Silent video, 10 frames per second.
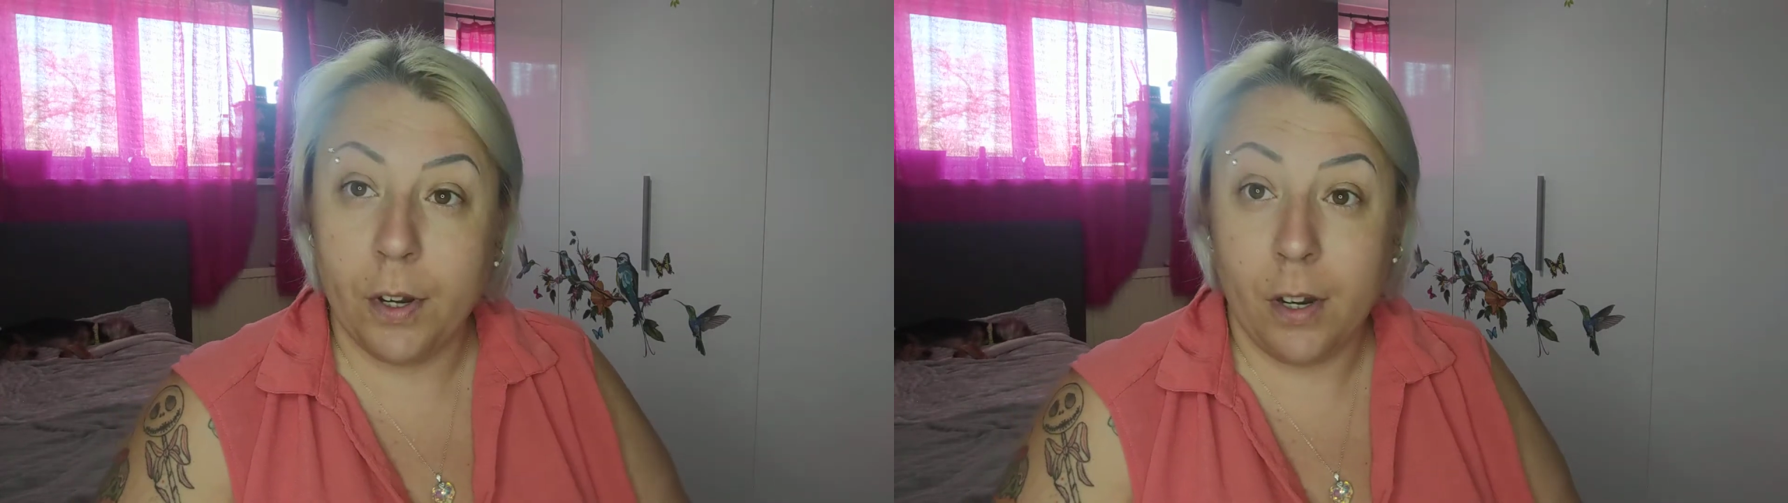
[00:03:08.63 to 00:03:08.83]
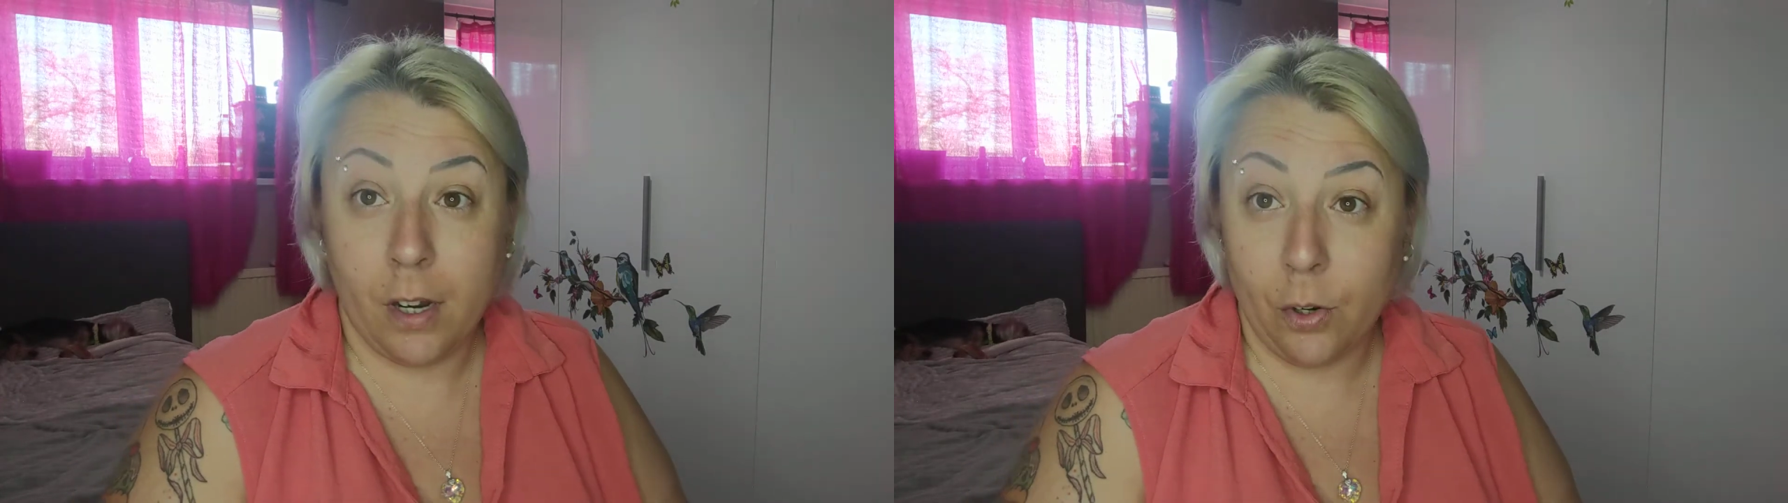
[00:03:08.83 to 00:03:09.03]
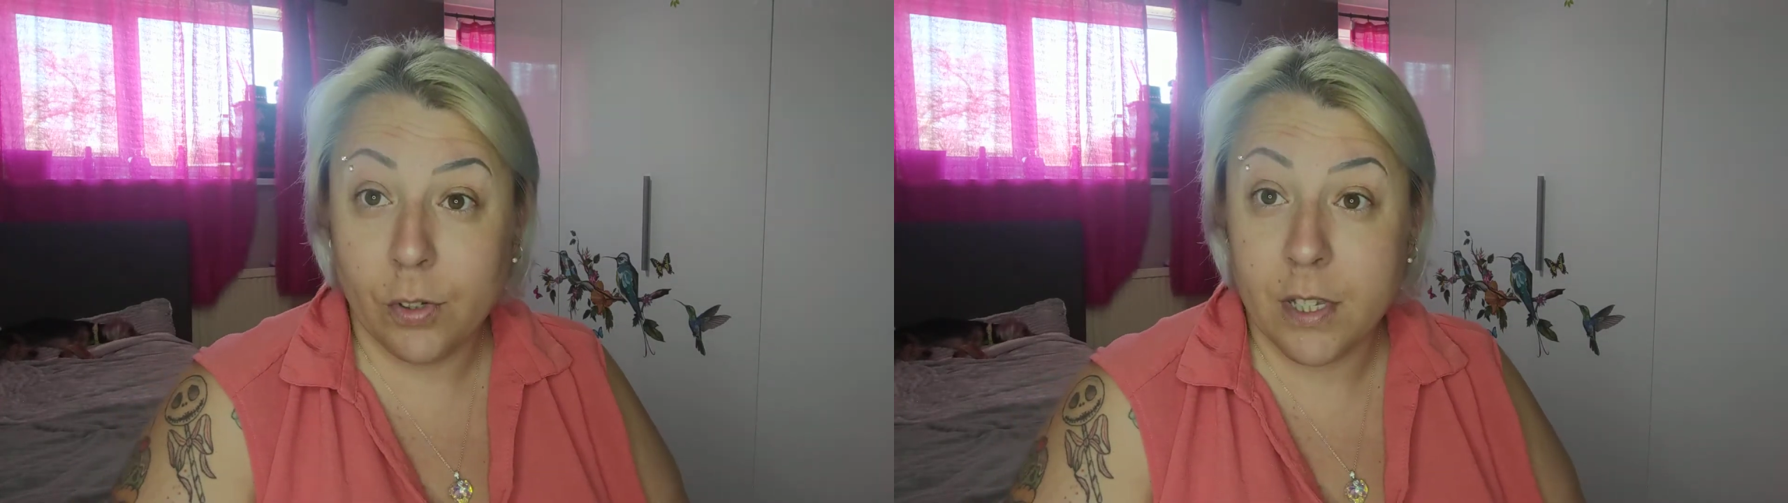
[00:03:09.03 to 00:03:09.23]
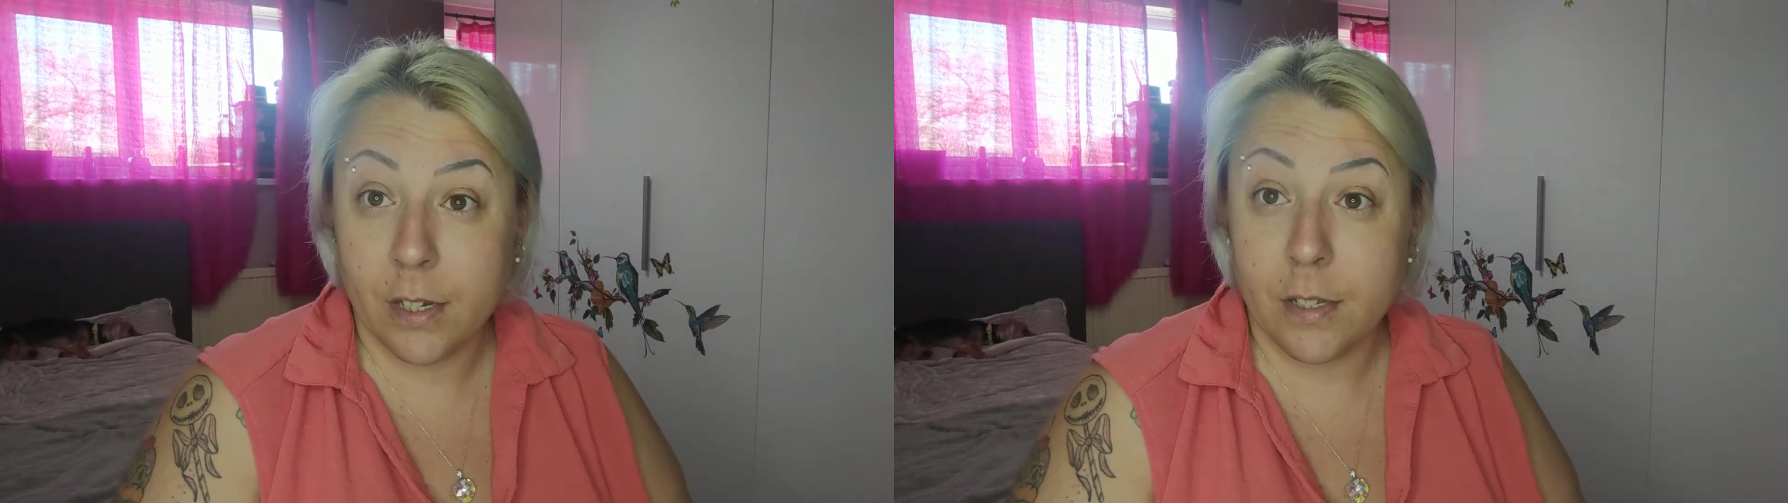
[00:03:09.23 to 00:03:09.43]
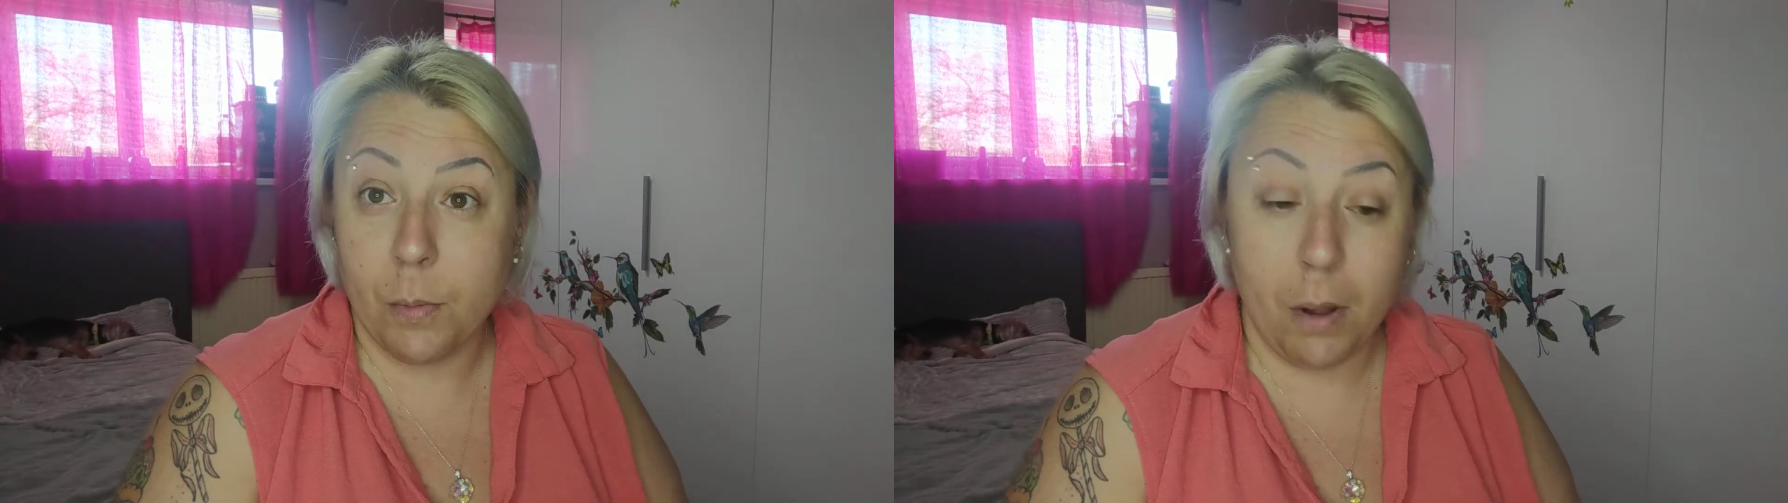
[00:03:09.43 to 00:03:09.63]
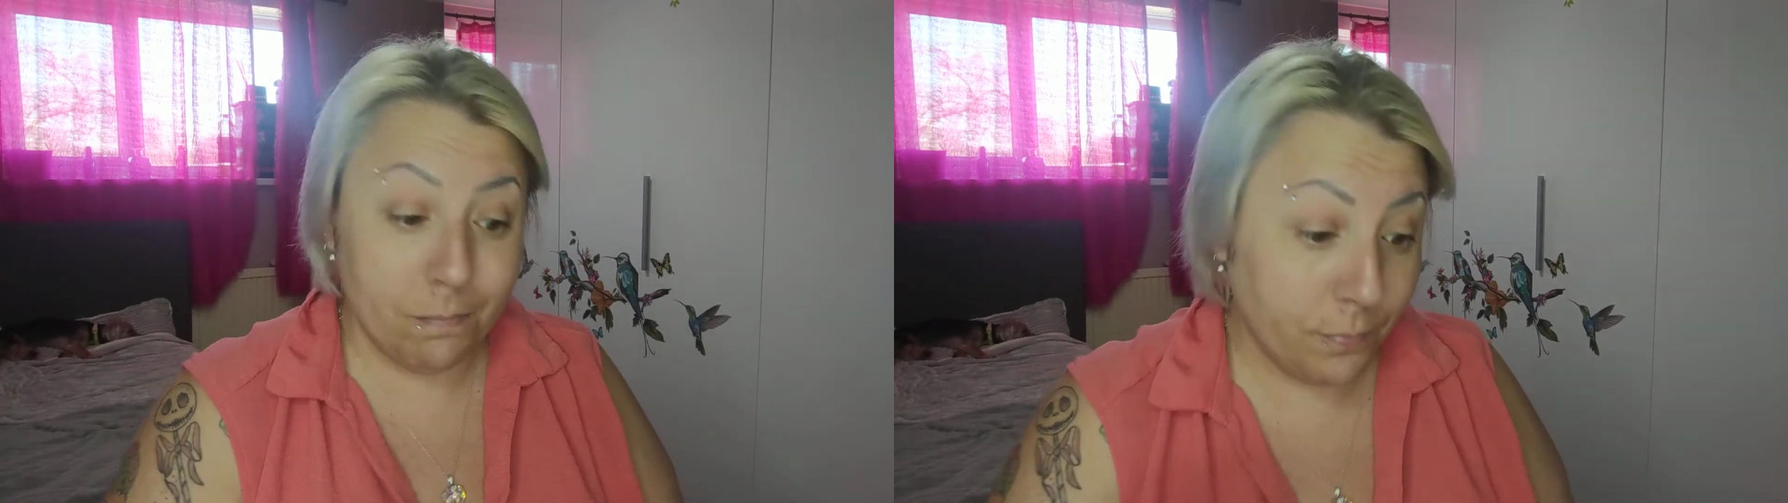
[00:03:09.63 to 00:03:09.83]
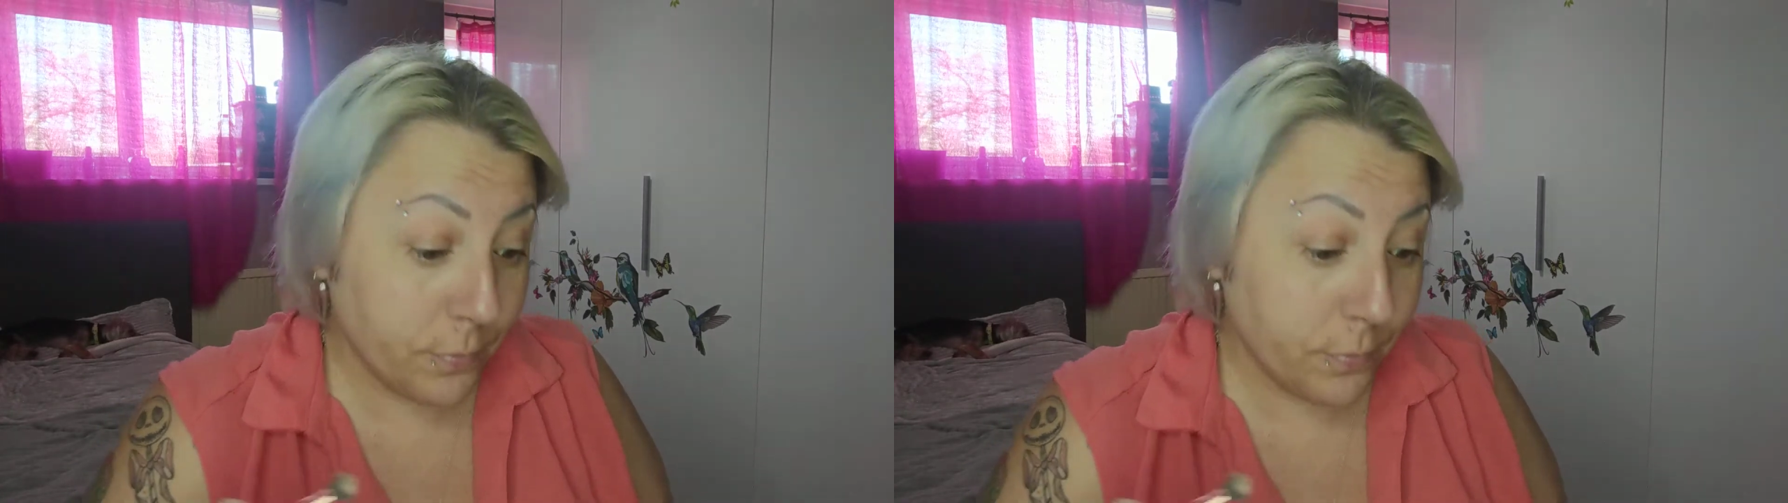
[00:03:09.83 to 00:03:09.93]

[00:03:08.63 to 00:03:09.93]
and I look 61,